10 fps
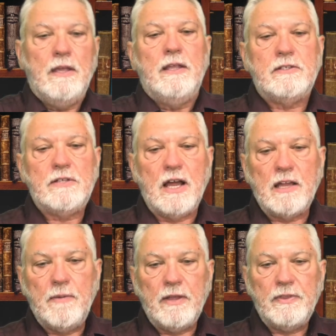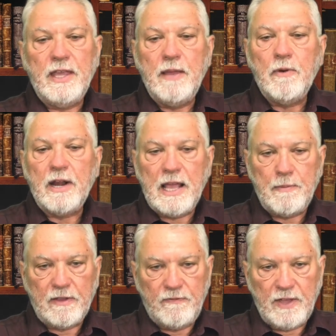Let's talk about the
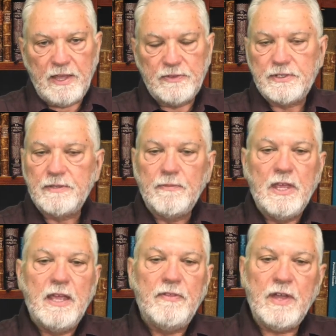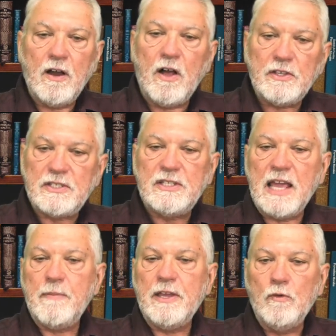Abrahamic faiths. They all
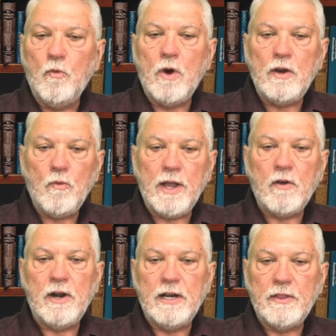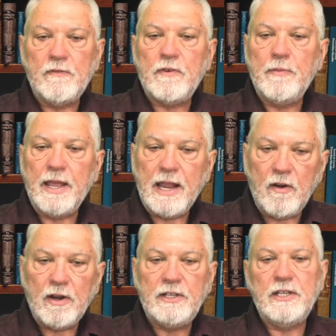stem in one way or another from the
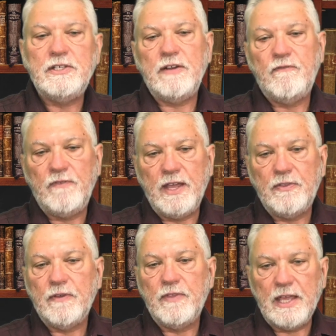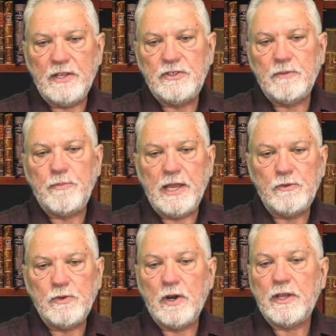heritage and faith of the ancient
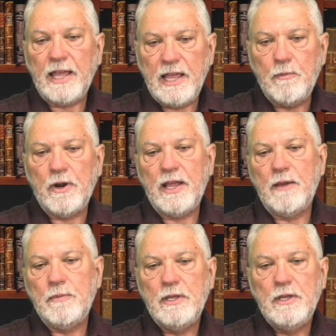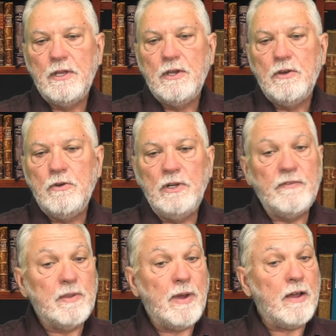patriarch Abraham, who
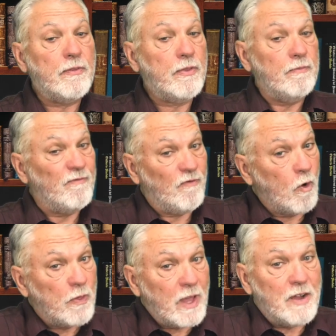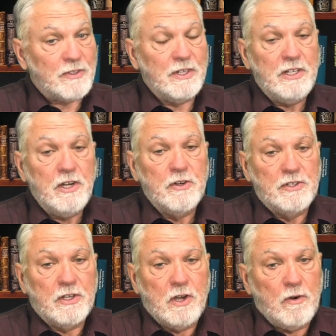lived about 4,000
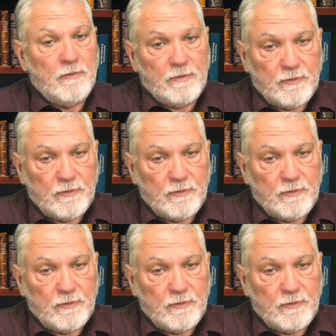years ago,